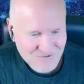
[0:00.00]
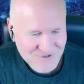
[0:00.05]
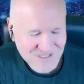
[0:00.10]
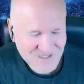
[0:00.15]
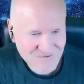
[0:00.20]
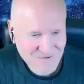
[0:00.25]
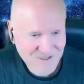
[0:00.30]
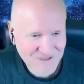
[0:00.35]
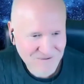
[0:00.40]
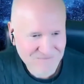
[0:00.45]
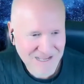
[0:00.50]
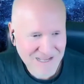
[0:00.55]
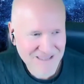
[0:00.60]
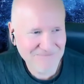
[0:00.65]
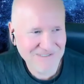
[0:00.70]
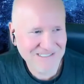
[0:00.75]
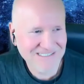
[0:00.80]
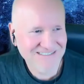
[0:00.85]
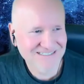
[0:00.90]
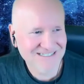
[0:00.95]
what I'm
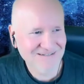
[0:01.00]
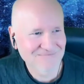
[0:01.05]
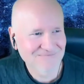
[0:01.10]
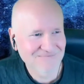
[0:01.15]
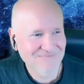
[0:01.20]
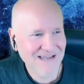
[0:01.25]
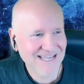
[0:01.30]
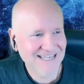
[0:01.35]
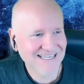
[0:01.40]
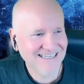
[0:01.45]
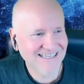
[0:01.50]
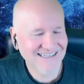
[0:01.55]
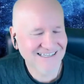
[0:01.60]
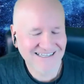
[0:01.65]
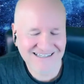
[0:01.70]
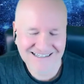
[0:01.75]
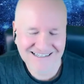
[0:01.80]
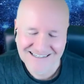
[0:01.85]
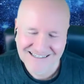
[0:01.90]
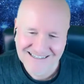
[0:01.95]
aiming to make
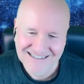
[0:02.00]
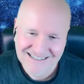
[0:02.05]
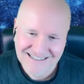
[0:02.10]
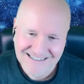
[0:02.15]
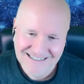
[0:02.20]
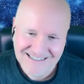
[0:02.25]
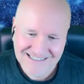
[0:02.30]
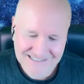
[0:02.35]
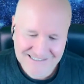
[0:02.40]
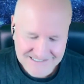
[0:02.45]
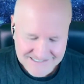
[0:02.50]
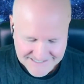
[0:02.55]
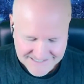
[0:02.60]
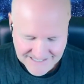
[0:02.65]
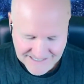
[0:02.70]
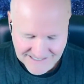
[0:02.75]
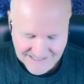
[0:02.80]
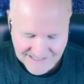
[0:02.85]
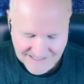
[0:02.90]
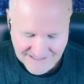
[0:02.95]
here is
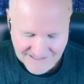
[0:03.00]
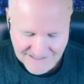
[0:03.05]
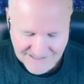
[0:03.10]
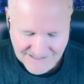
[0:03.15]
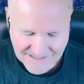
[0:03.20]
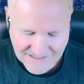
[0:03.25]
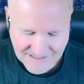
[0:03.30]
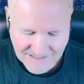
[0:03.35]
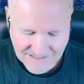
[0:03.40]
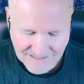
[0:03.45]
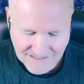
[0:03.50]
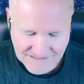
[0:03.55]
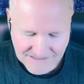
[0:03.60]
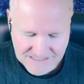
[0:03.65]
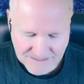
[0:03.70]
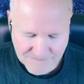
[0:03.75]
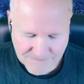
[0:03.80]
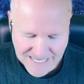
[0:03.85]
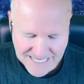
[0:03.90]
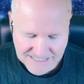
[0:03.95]
that
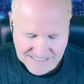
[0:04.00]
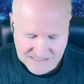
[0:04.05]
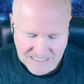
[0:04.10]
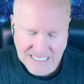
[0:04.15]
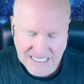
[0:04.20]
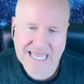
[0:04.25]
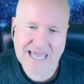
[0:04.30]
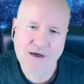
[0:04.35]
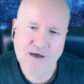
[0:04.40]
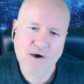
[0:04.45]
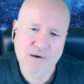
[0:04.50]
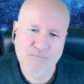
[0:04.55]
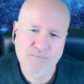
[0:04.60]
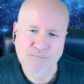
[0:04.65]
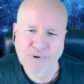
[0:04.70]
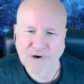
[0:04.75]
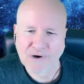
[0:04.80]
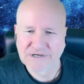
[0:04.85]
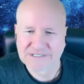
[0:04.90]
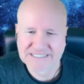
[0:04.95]
it's amazing how our
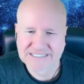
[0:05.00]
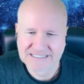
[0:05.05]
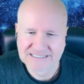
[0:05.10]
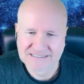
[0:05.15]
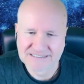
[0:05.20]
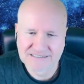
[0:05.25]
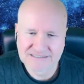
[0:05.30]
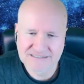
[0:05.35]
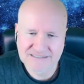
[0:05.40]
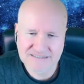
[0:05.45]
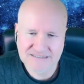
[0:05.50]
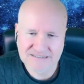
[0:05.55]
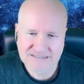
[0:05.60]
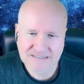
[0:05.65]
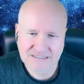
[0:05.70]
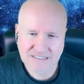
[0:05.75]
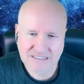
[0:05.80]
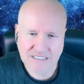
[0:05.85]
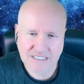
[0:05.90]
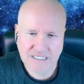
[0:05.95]
bodies
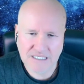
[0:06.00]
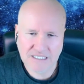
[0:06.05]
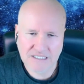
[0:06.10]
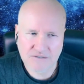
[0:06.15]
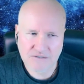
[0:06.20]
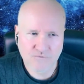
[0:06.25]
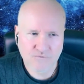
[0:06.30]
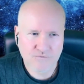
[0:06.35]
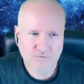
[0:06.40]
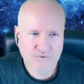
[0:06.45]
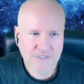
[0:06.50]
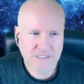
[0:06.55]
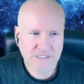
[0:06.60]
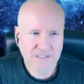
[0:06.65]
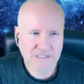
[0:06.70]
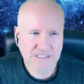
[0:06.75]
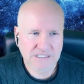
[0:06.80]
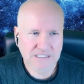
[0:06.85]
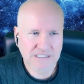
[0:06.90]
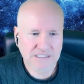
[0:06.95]
can
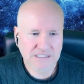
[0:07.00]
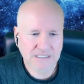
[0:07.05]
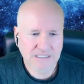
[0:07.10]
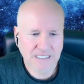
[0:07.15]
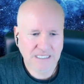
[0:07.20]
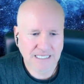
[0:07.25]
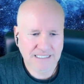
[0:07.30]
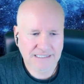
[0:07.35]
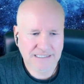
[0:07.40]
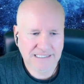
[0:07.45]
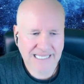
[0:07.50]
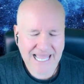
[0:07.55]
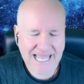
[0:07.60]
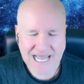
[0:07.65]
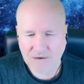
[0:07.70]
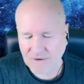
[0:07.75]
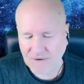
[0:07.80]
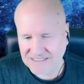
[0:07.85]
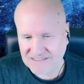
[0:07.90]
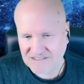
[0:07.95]
really
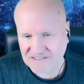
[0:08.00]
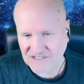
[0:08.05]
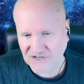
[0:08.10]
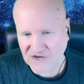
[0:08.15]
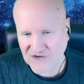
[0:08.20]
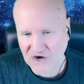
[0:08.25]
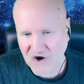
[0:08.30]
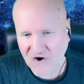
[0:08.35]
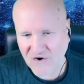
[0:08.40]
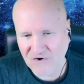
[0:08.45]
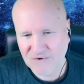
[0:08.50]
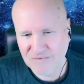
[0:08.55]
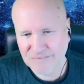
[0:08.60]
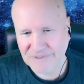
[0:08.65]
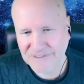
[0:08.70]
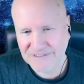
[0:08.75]
allow us to cope.